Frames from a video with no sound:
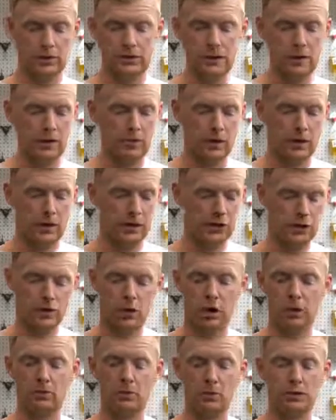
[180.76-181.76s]
same kind of
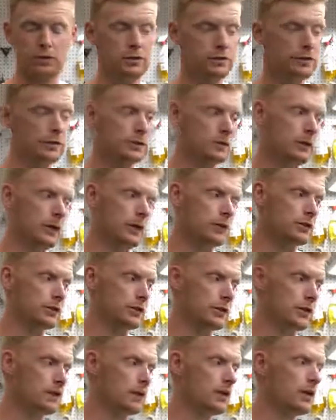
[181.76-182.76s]
geometry as last
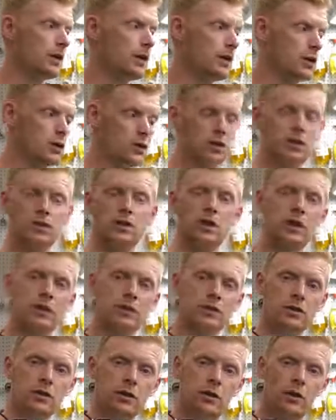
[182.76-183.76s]
year, just
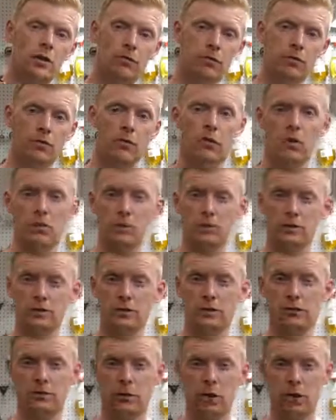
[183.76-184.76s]
changing it up from what was
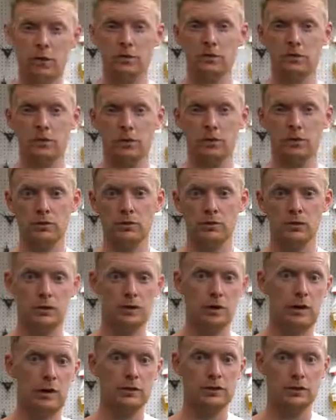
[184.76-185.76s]
the Fox models
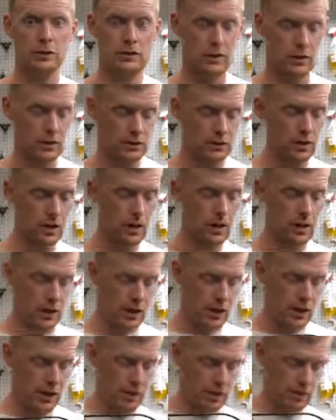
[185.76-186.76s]
on last year's
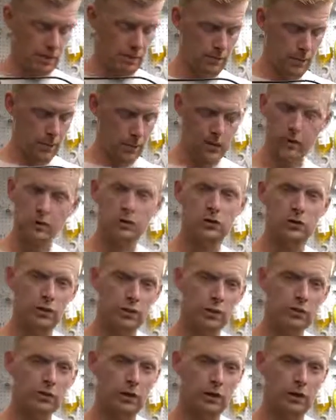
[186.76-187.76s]

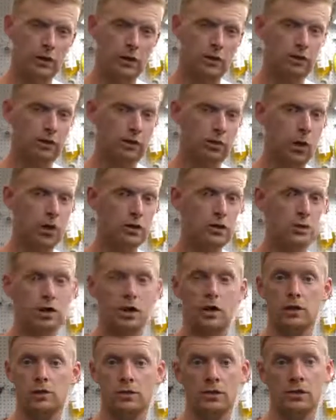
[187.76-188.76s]
to the
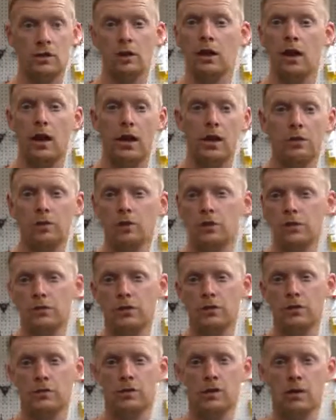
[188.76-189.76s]
RockShox. I don't know if
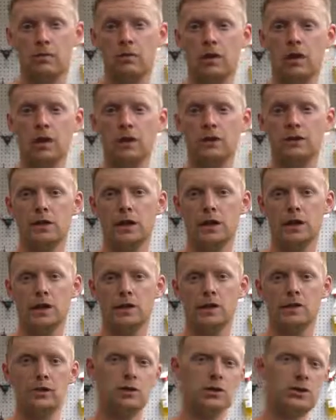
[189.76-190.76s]
it's a supply chain
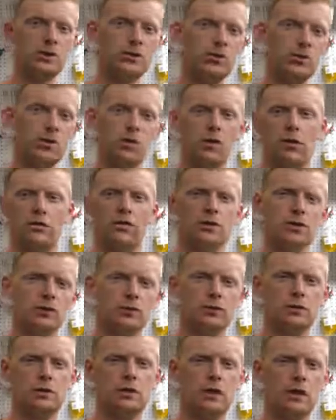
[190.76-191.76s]
issue or if
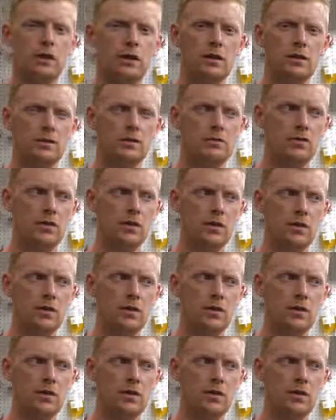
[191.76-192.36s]
it's just kind of